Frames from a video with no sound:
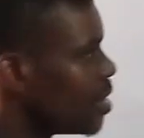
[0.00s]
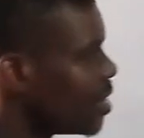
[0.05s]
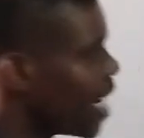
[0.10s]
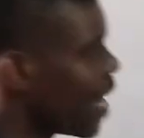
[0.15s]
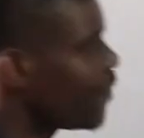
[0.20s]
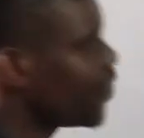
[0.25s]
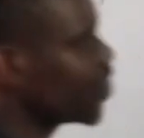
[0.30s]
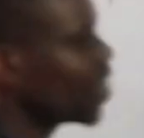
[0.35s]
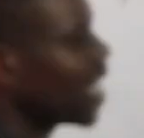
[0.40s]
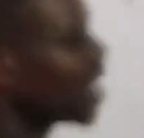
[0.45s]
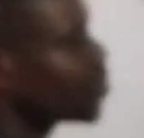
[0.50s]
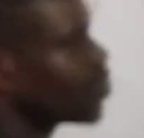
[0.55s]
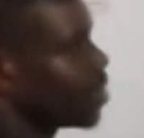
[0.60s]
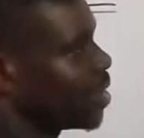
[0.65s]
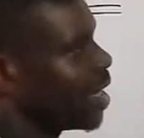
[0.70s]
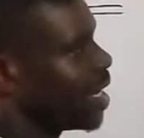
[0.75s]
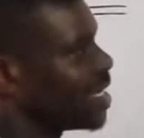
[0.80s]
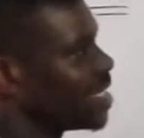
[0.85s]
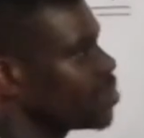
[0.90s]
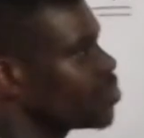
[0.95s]
Now if you check for
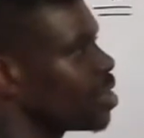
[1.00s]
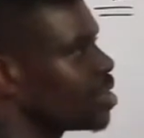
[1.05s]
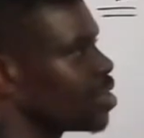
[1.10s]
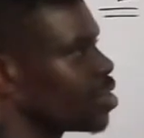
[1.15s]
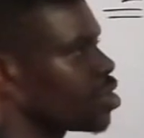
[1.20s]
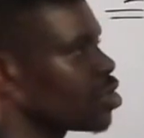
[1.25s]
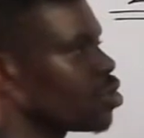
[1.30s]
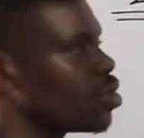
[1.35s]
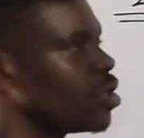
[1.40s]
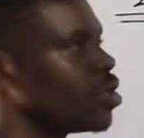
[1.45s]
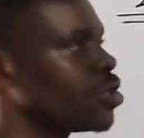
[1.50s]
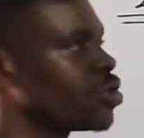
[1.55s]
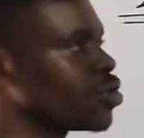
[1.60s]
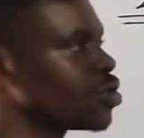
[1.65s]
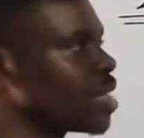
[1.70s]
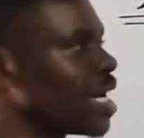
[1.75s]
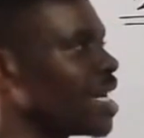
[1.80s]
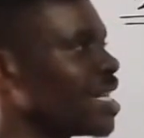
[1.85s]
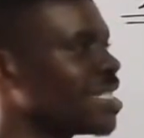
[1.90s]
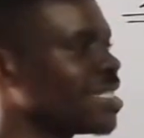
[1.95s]
here, this one is
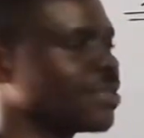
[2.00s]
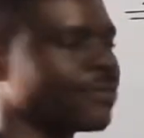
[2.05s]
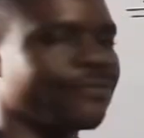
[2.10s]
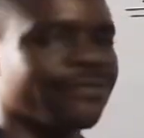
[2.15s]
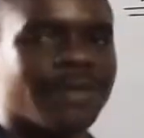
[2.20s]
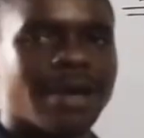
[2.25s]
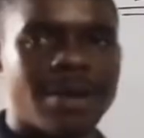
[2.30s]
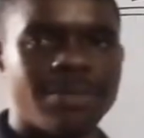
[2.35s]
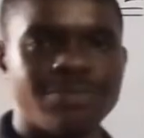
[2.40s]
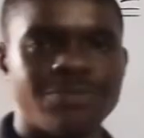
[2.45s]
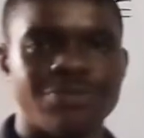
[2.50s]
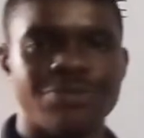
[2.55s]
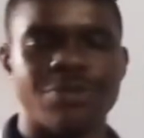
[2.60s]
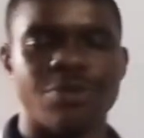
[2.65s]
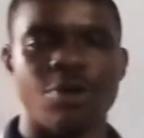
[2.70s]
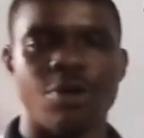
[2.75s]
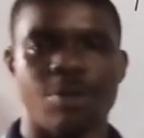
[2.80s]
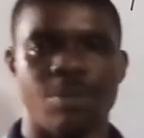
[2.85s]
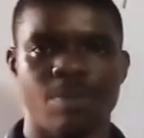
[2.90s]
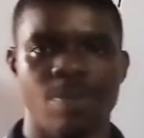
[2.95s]
totally different
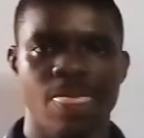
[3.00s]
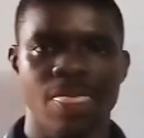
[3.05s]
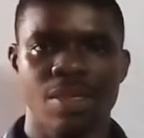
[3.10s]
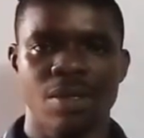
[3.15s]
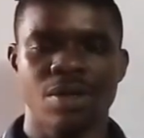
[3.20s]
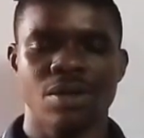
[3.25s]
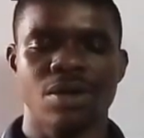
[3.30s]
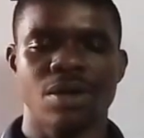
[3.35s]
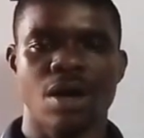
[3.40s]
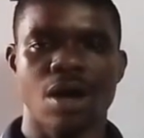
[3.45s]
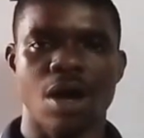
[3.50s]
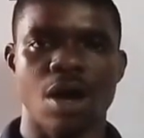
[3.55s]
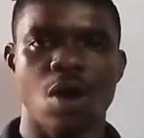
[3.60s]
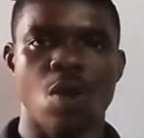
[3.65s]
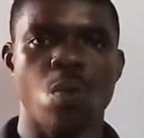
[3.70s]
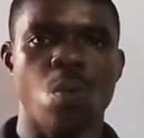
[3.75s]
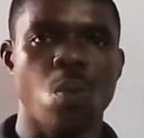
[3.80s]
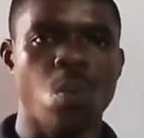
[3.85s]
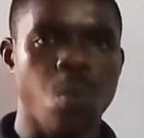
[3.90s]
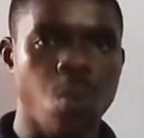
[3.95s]
from
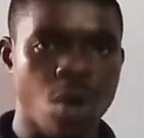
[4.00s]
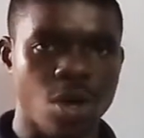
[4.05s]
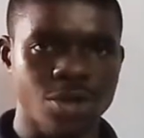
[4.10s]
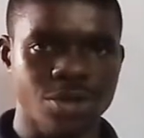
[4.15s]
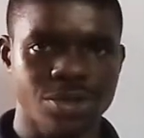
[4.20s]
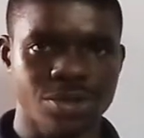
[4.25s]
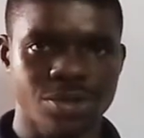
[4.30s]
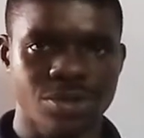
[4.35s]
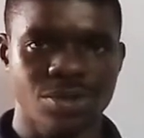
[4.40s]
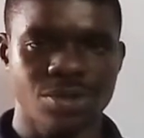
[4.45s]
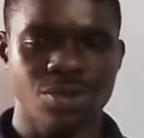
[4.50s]
what